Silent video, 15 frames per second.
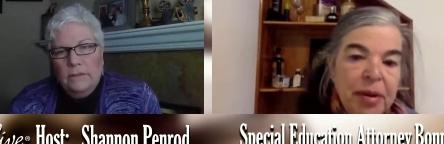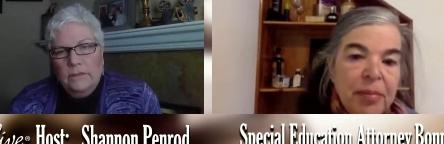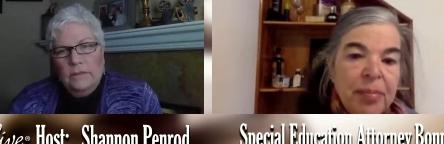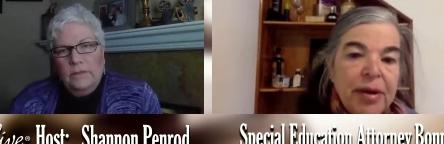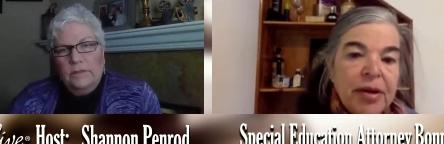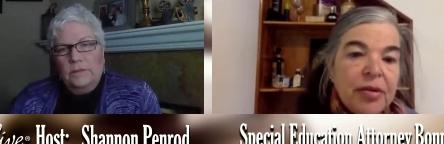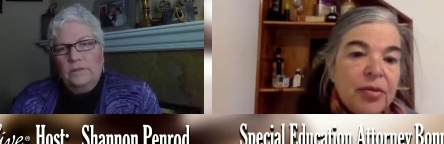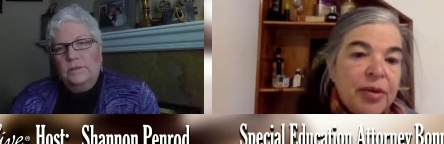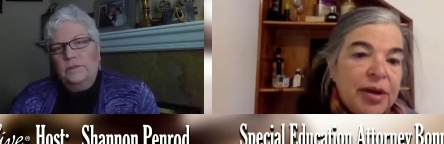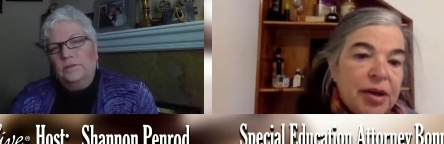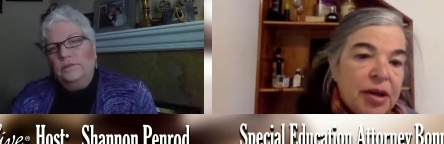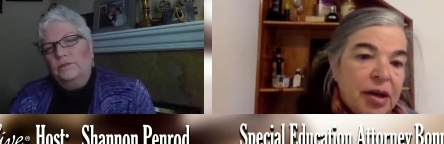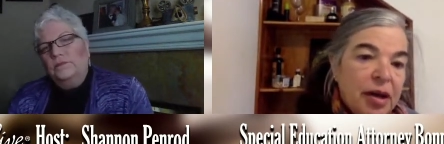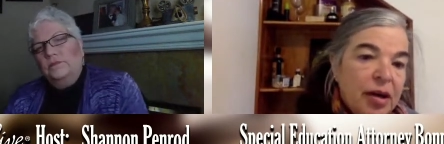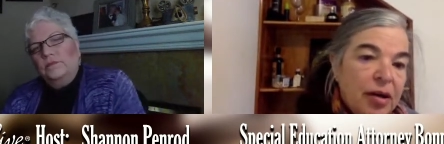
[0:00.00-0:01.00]
Speaker 1: be a better way to
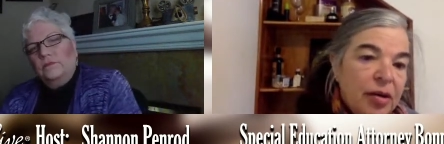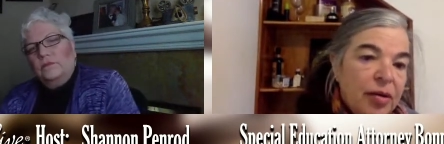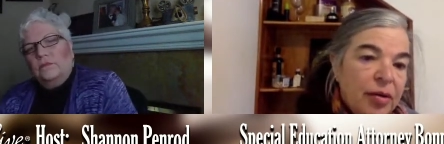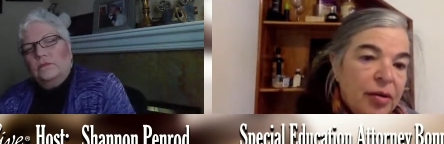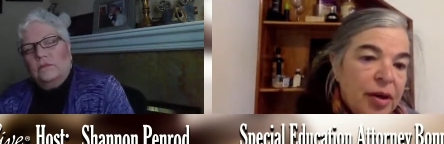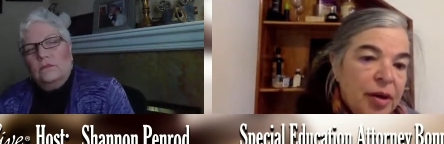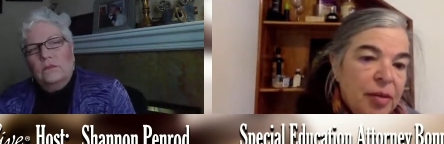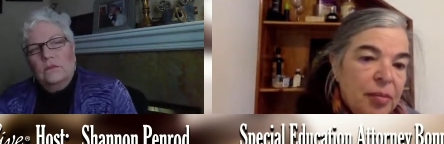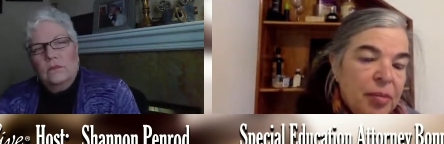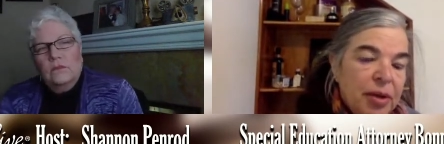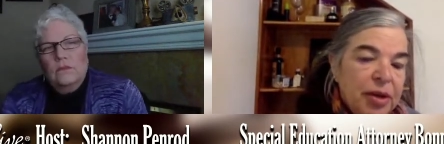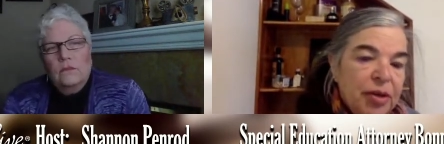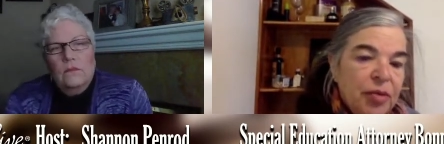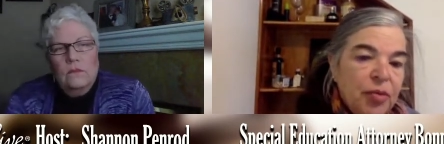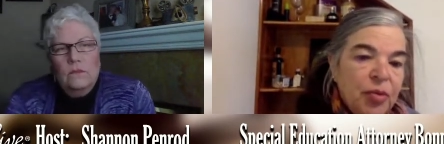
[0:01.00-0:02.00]
go, but
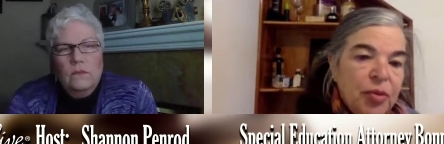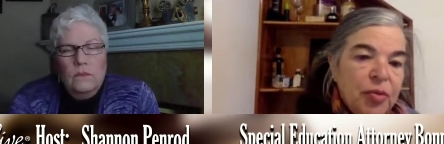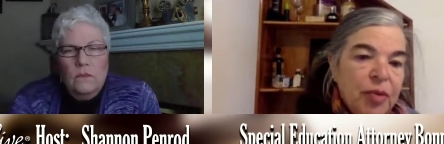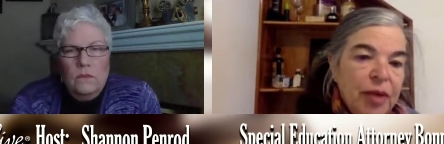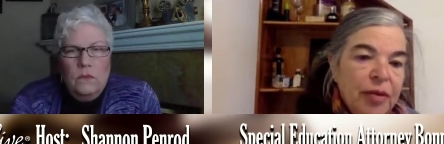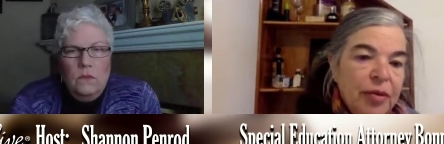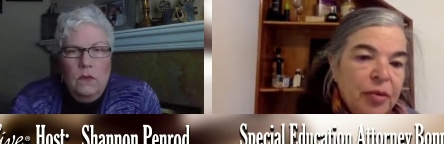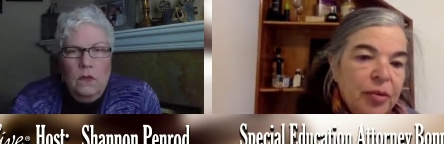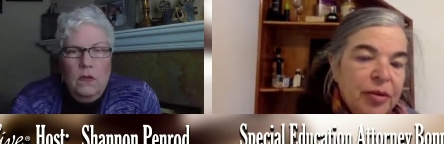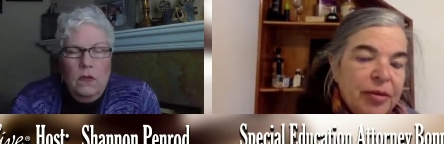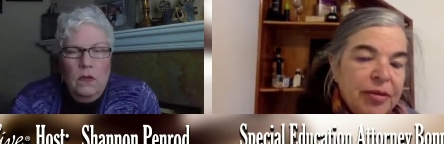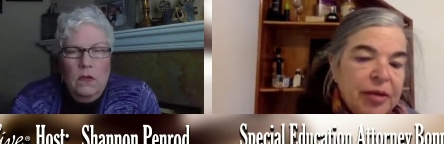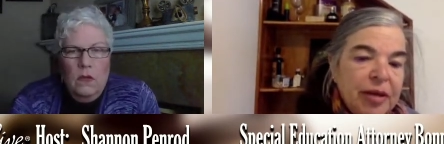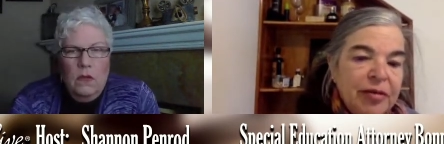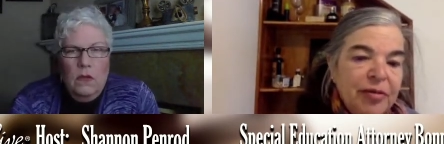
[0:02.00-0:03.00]
you would run the risk
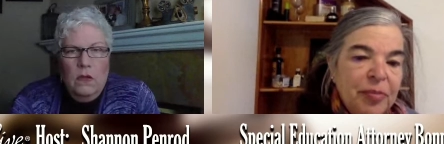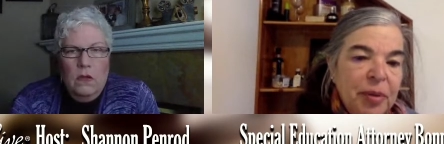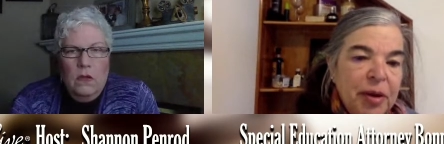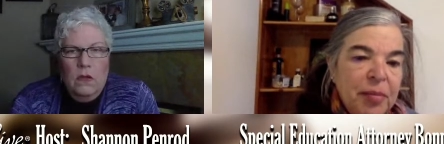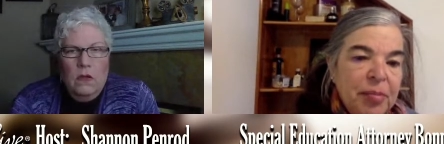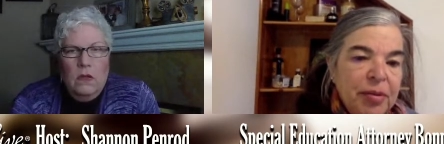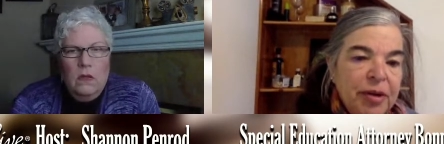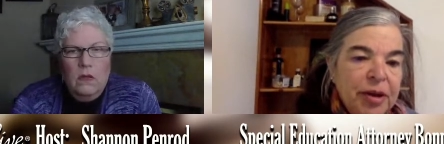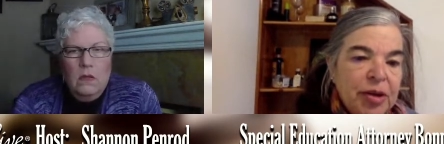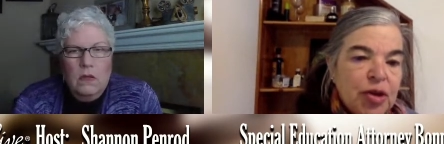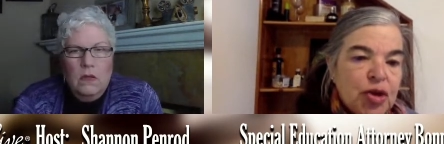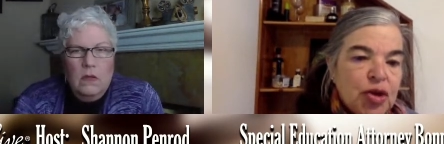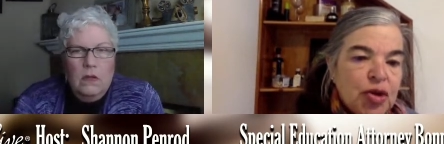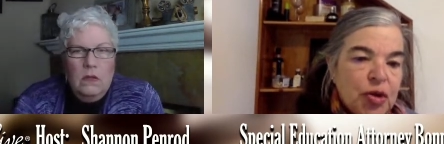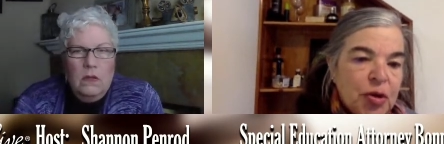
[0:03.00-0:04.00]
of people
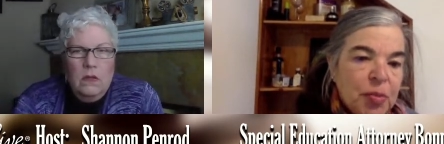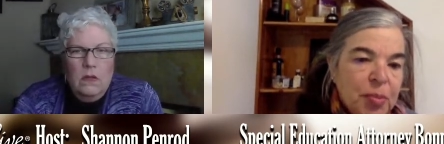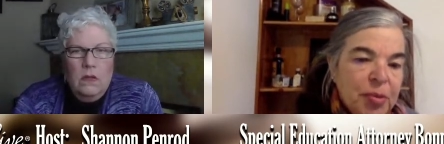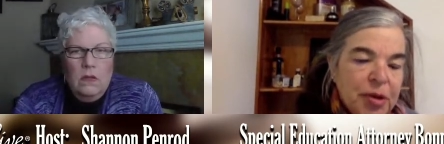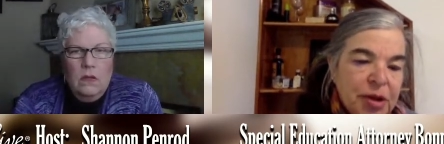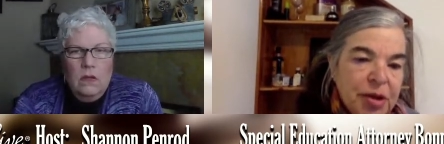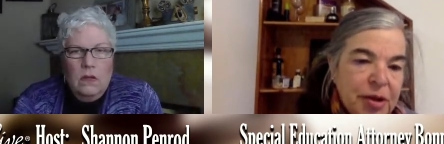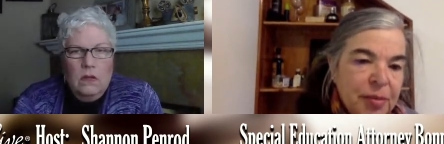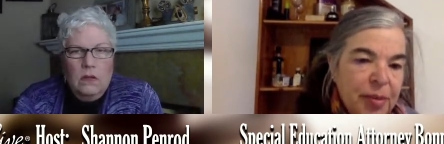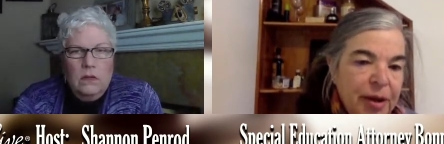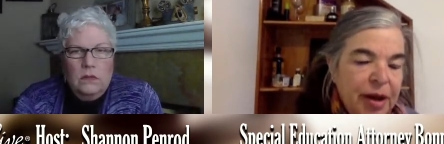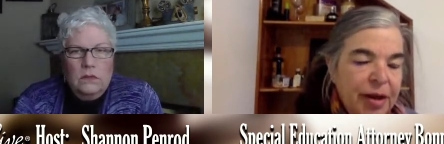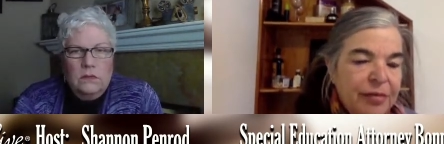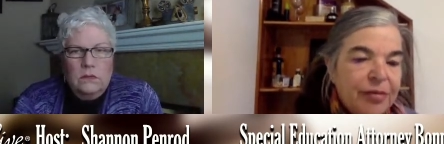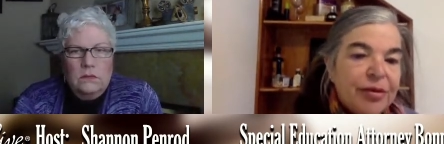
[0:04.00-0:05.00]
interpreting the
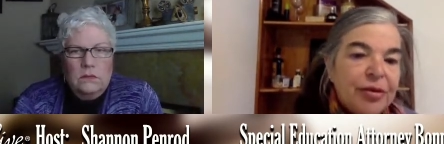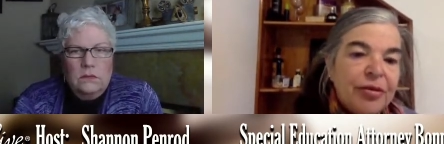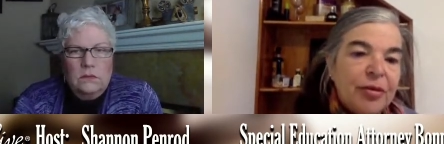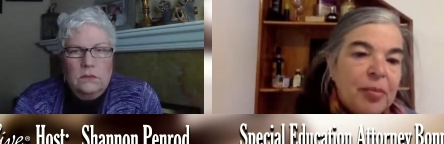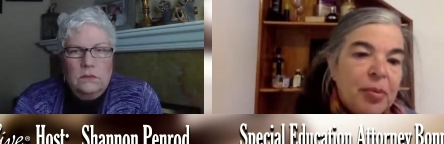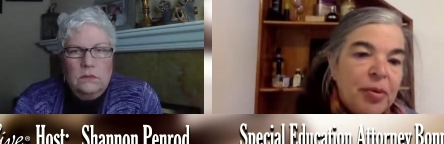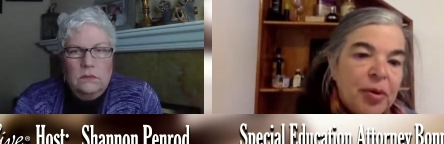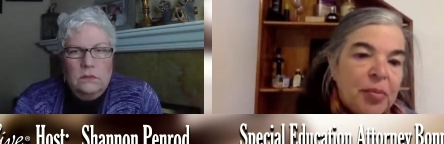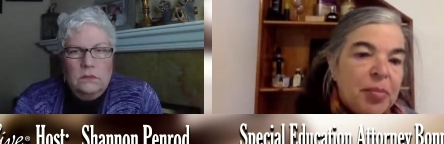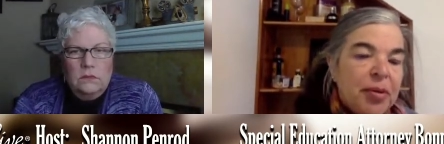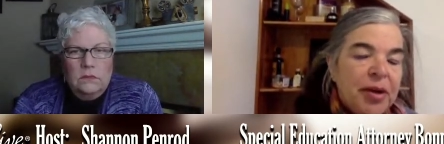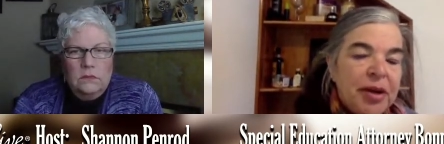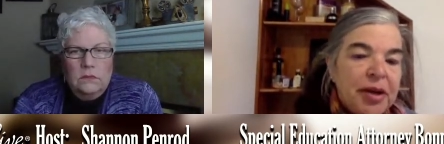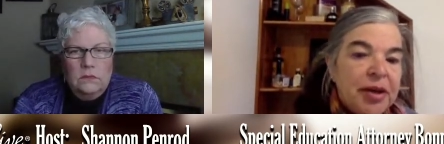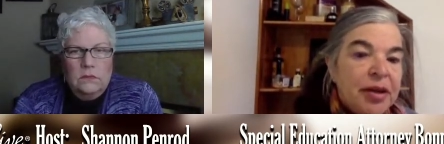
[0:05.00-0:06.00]
behavior support
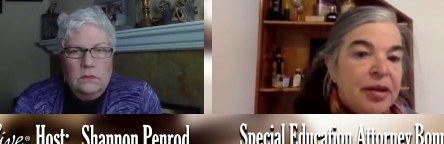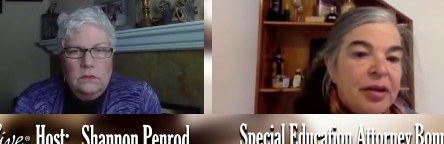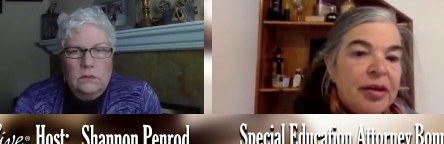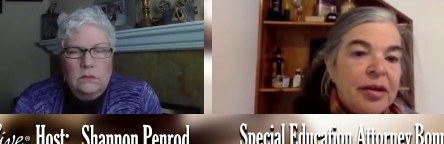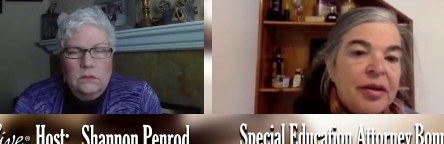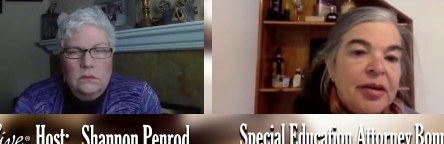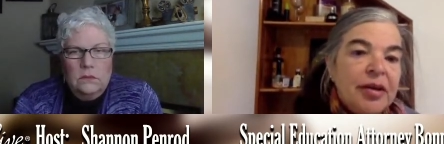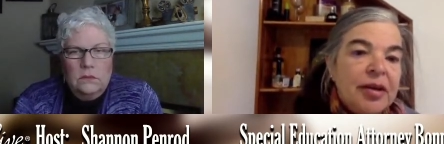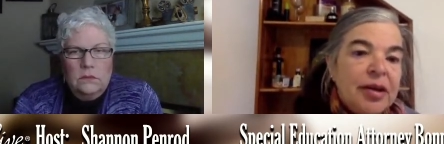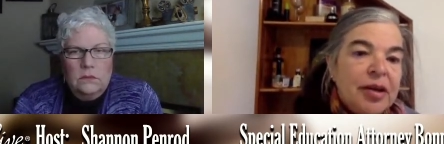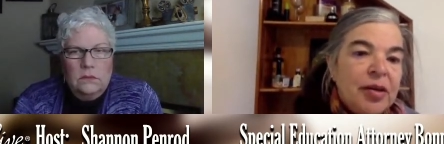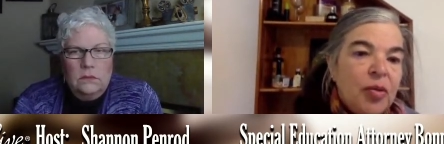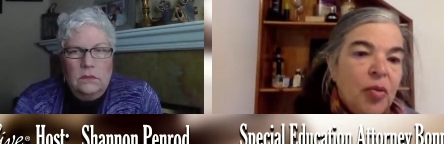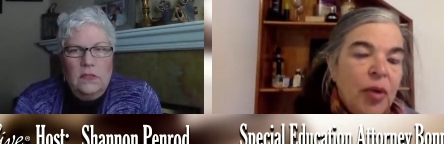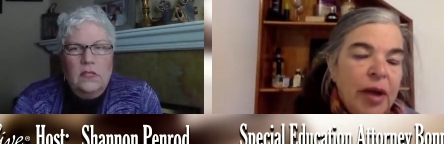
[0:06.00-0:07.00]
plan in
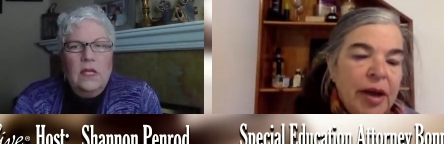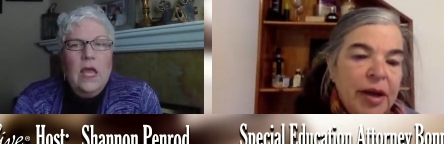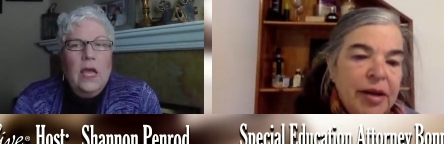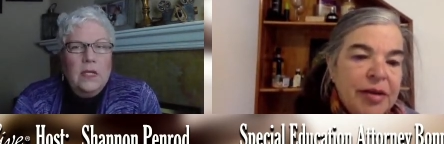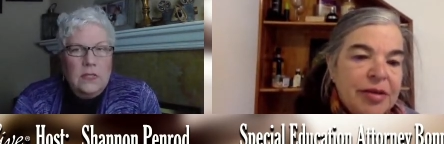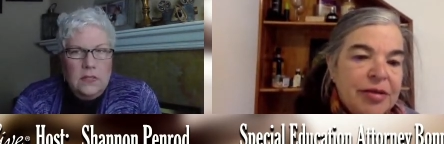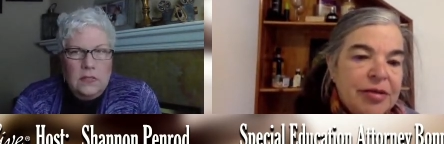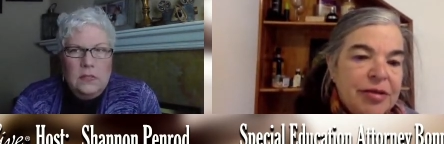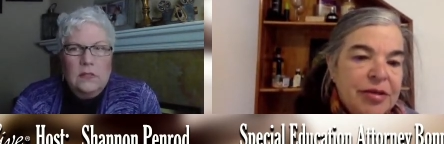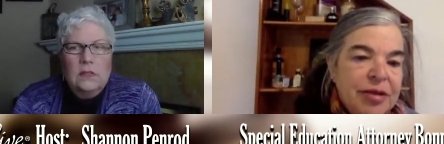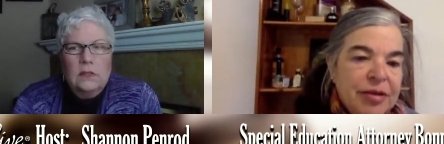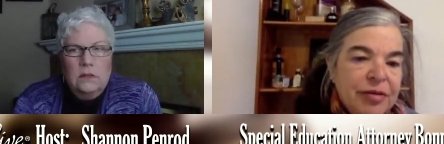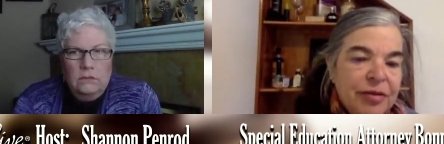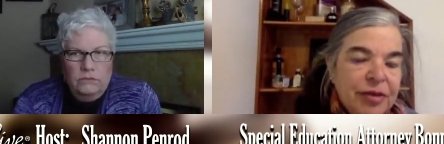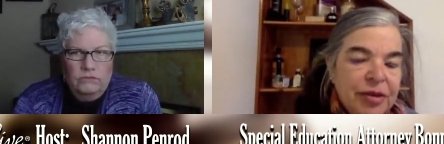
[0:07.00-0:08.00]
a way
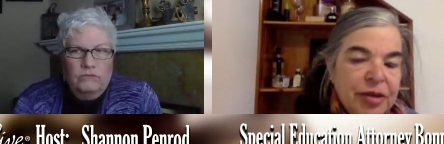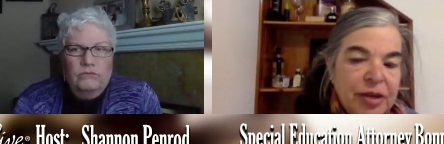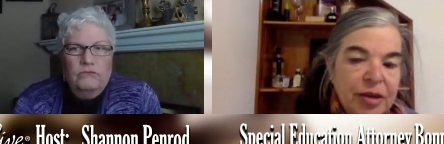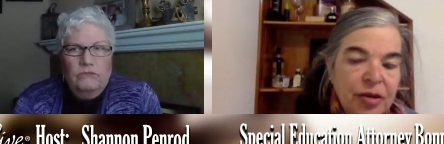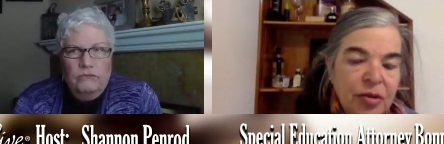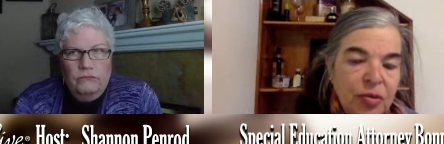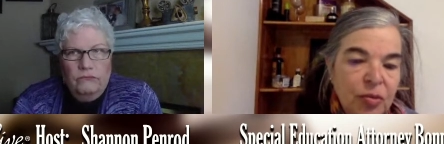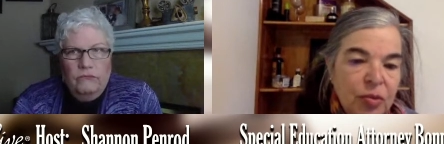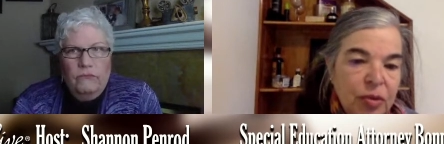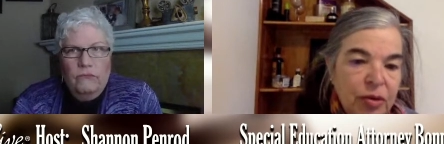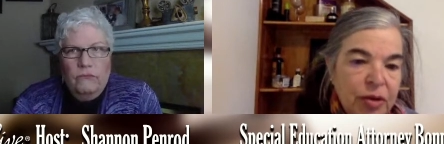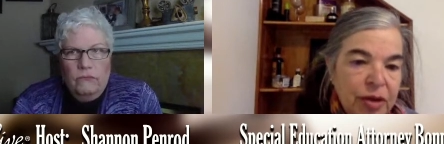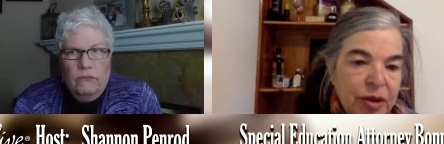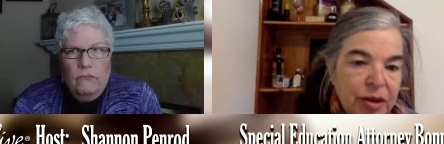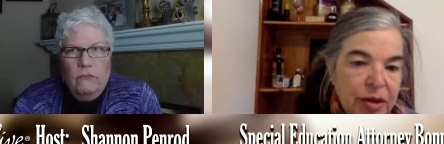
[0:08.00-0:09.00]
different than you wrote
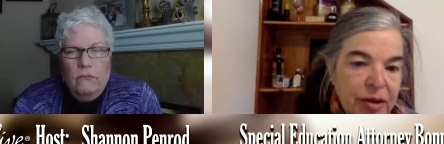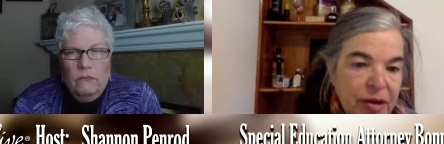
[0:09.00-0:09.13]
it.